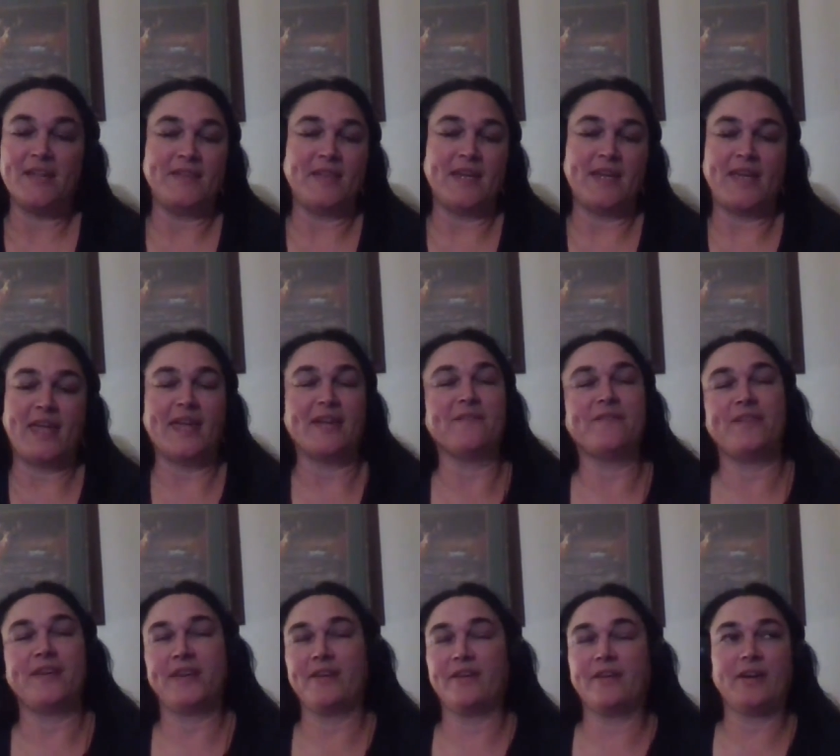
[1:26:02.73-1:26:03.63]
they can't
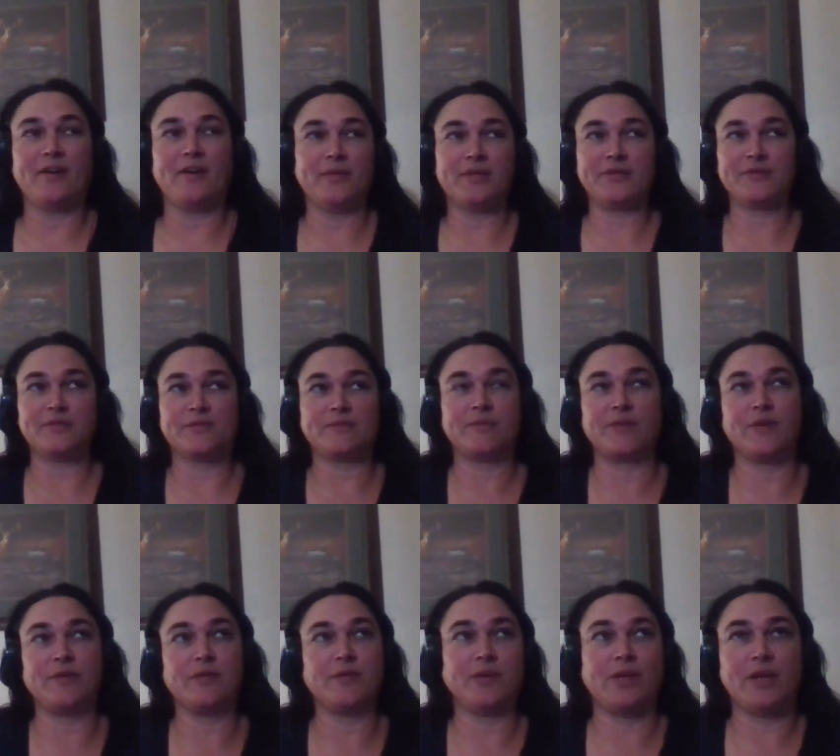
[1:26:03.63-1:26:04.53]
figure out what's
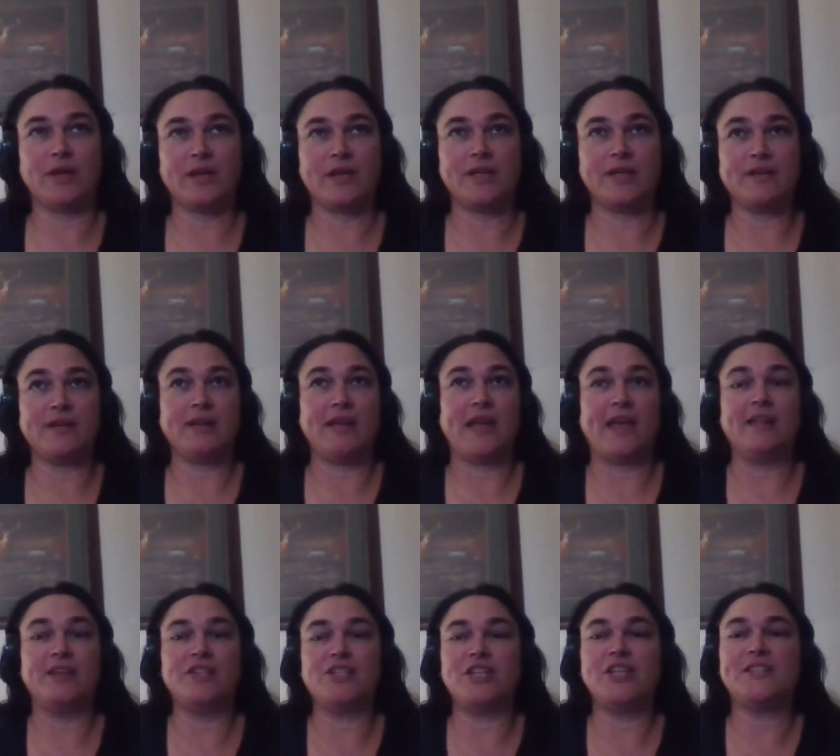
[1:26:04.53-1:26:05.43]
going on.
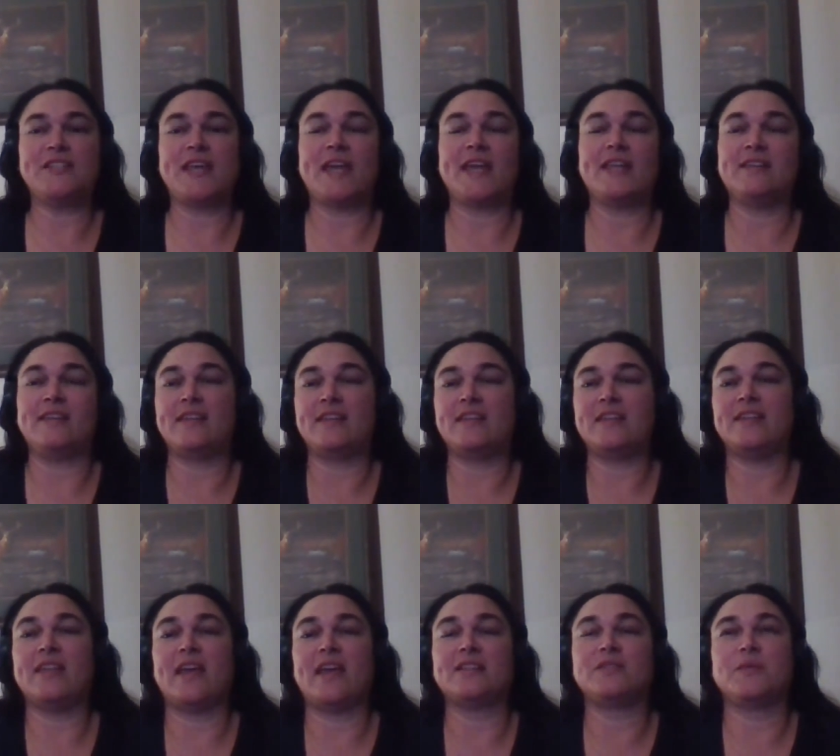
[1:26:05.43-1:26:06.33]
And she said
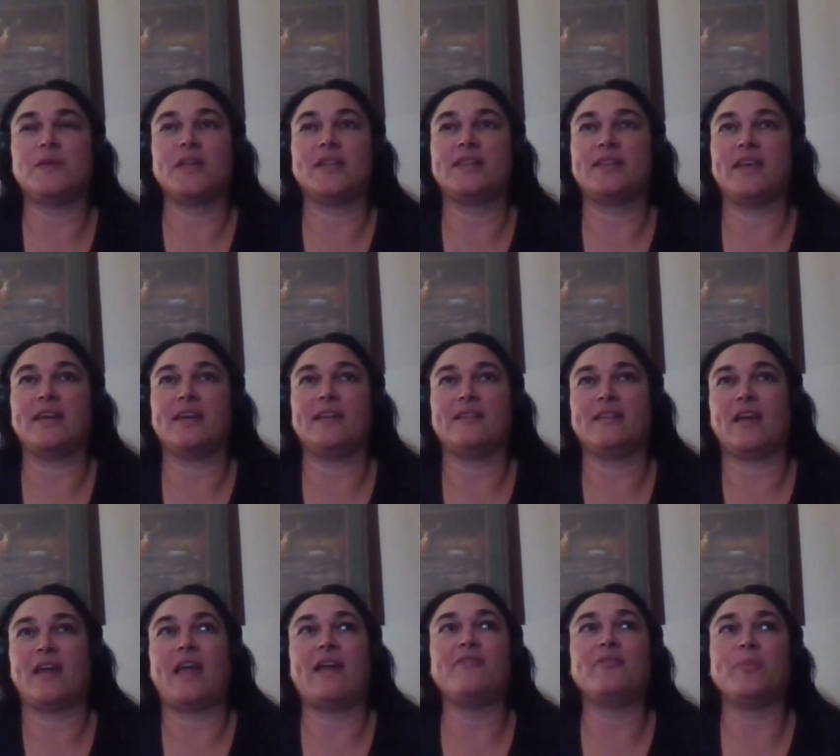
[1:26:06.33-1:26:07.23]
that's what
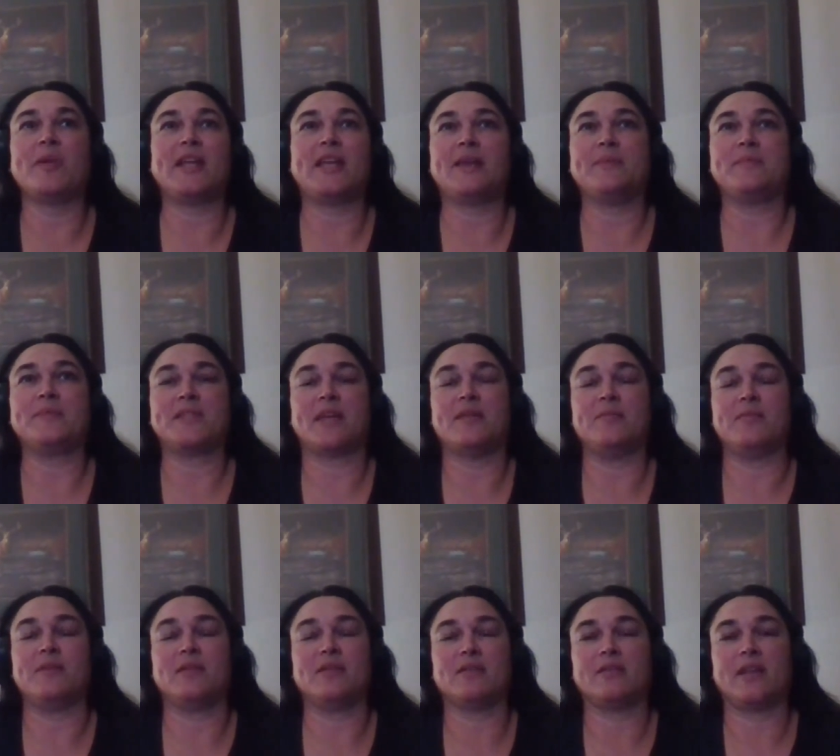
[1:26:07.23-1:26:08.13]
that everybody keeps telling
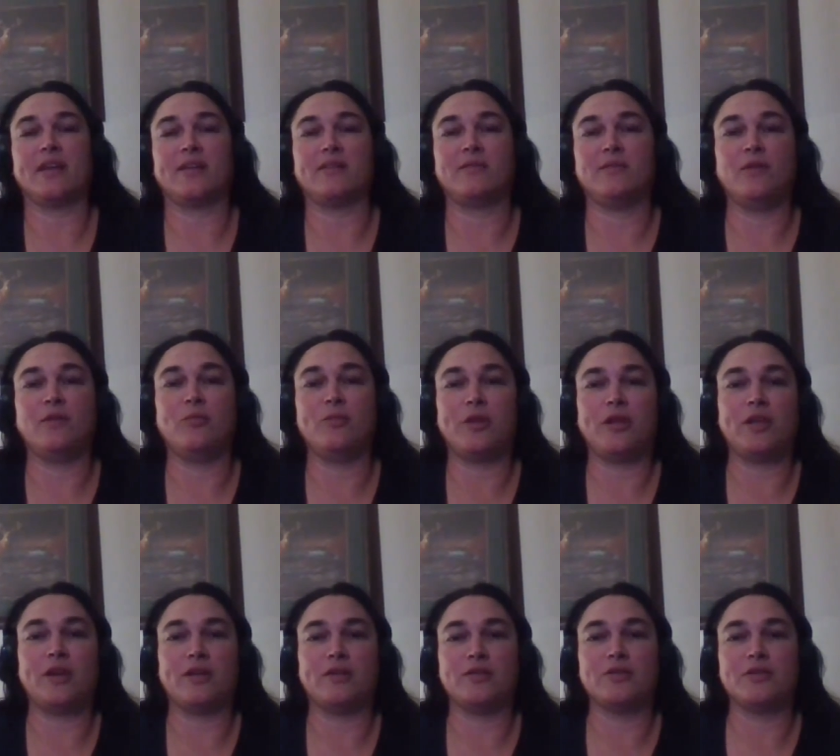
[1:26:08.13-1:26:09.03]
me. They're like,
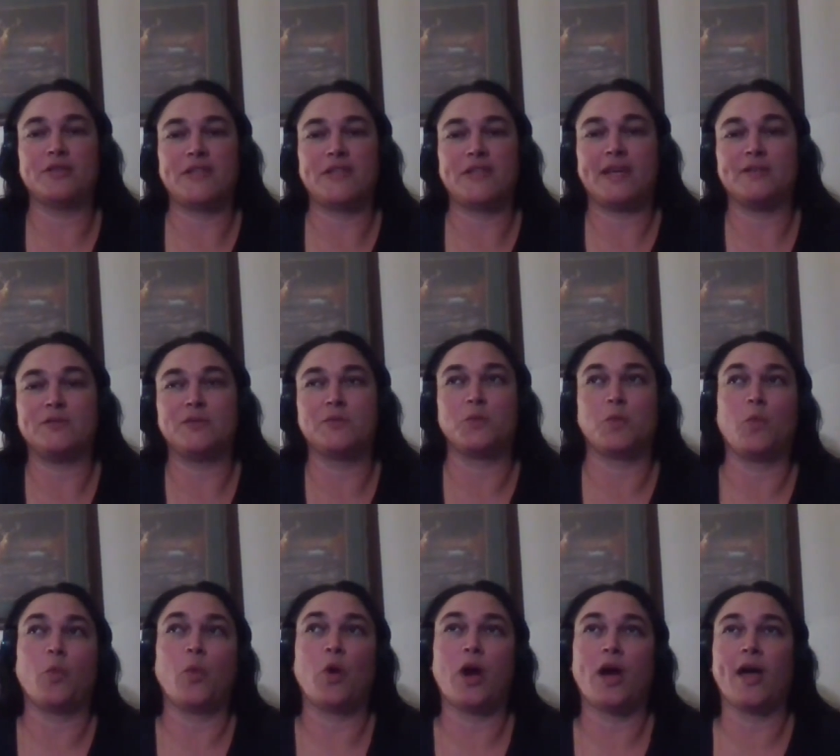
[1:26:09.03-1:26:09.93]
nobody understands
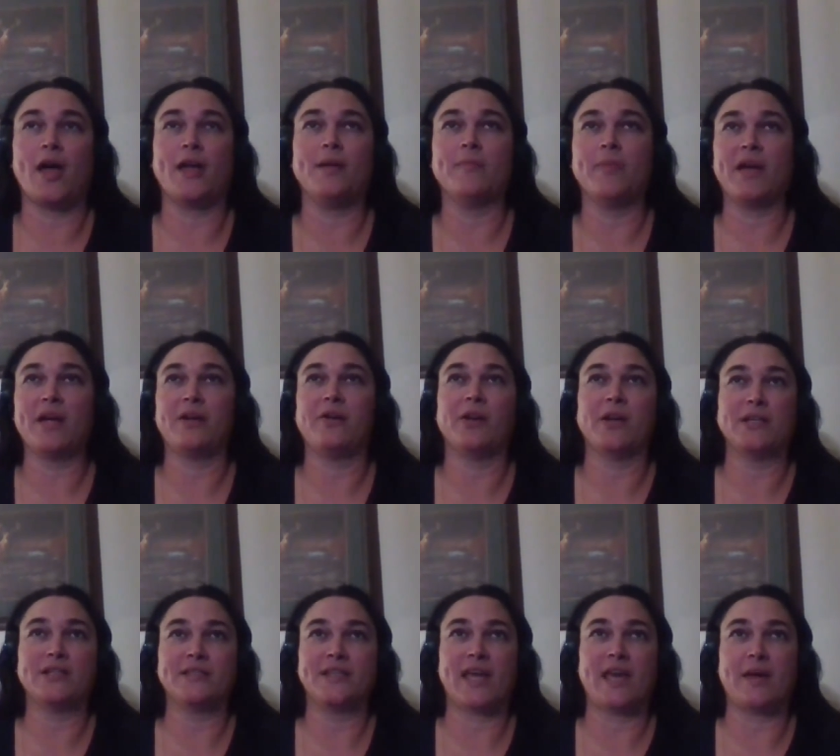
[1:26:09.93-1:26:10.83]
why
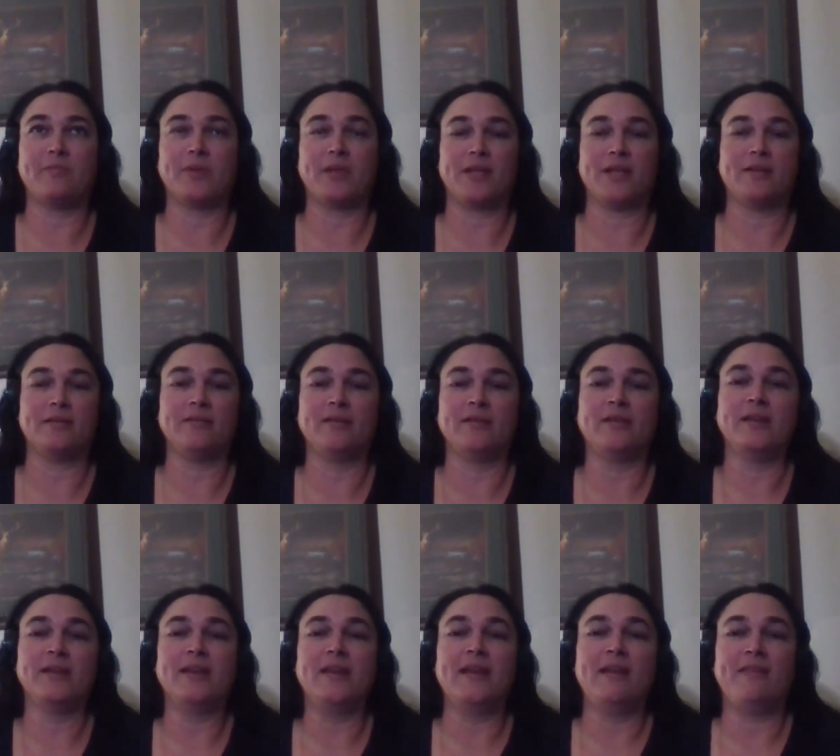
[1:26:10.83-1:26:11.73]
migraines happen.
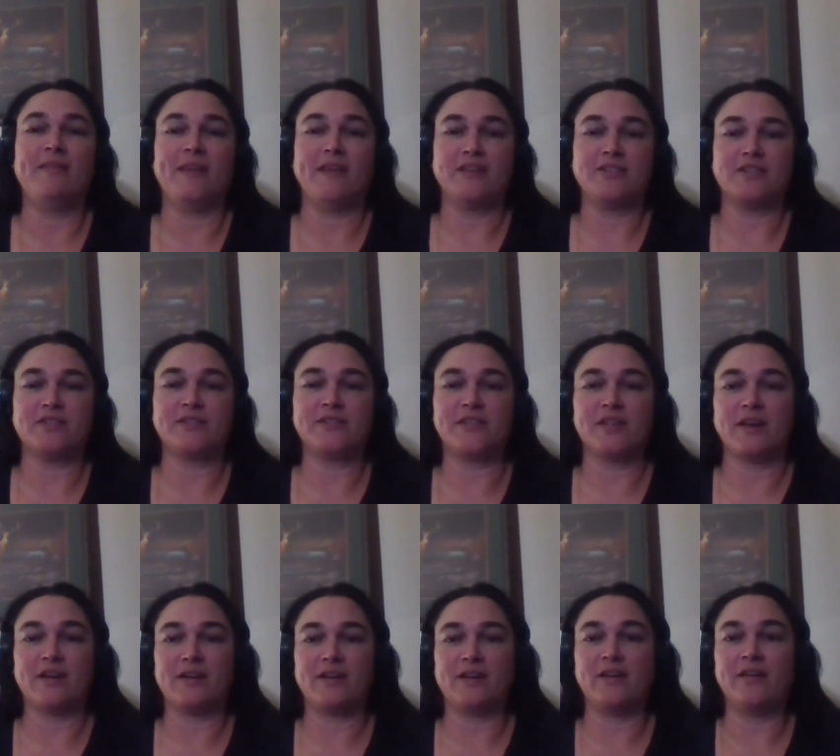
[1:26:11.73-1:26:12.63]
They just
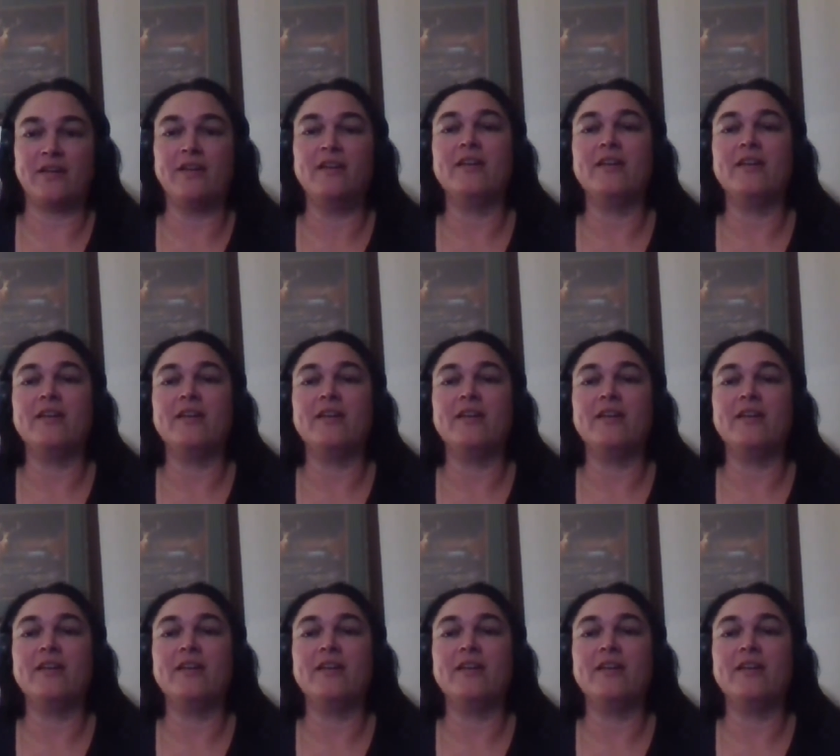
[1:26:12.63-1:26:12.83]
suck.